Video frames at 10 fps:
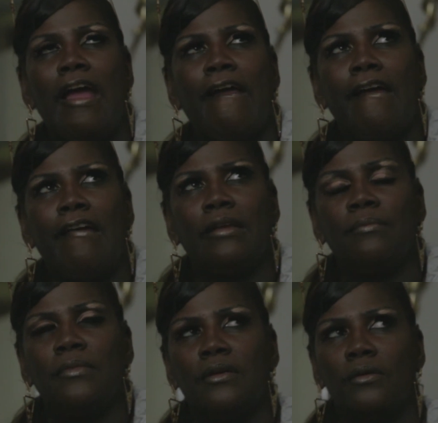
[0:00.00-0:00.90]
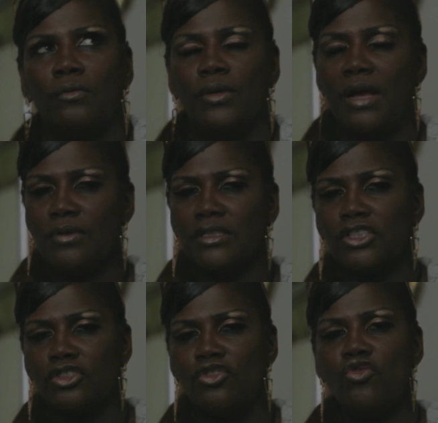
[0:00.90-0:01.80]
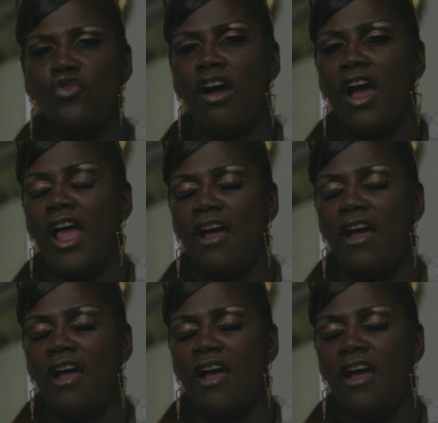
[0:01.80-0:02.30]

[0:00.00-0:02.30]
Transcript: And when I went to school,